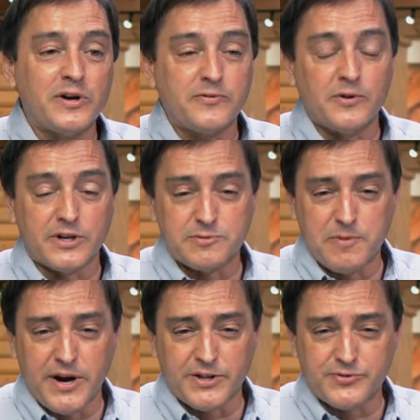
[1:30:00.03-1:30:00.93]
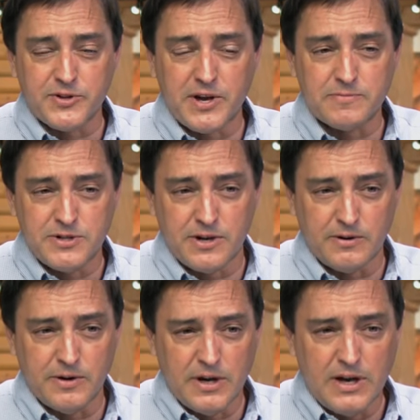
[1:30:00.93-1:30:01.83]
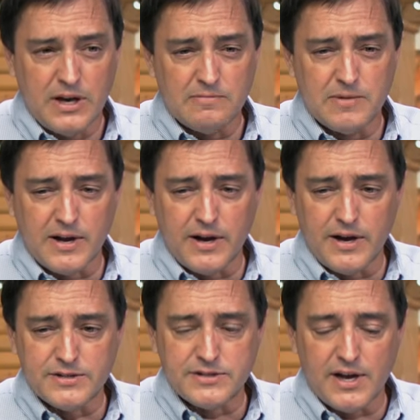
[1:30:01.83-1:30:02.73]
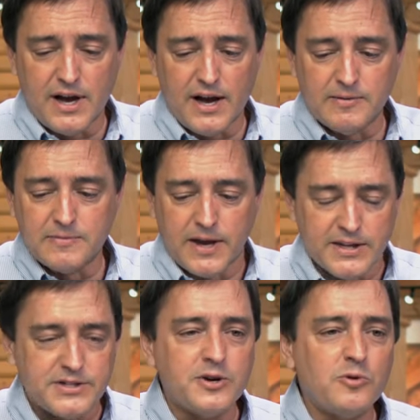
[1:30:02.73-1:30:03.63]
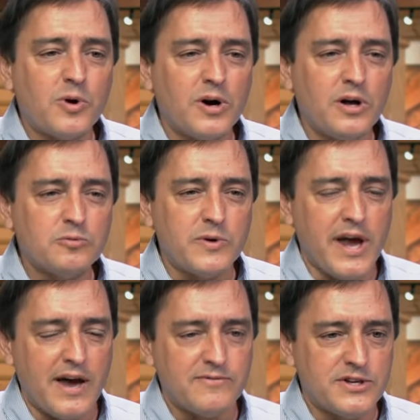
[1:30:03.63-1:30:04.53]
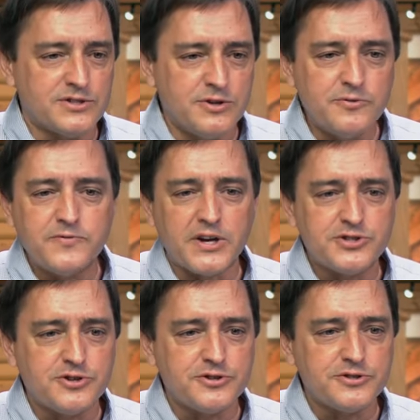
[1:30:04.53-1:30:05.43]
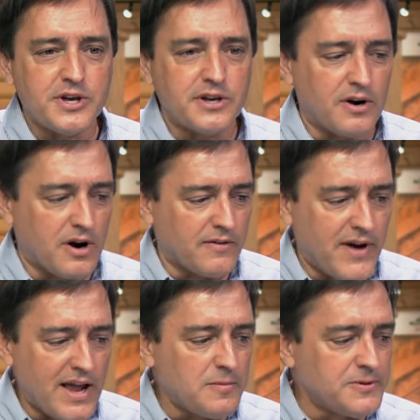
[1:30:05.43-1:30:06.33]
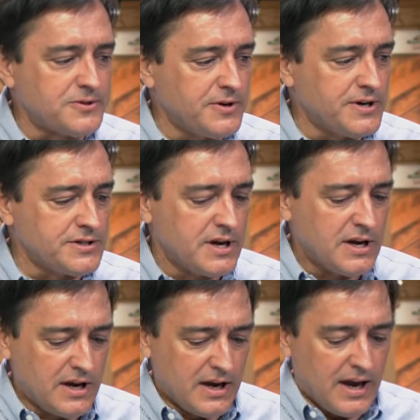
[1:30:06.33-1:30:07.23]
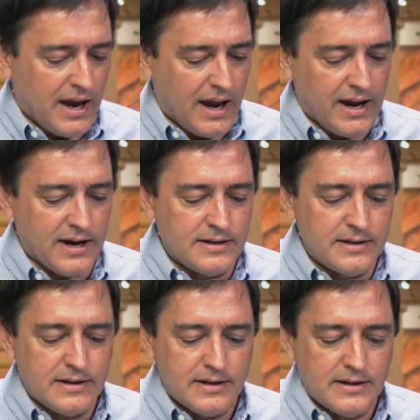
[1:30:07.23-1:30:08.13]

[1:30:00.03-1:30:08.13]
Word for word: wonderful experience for them too, because uh, it's a new world. We have these new fixtures that are available to us, and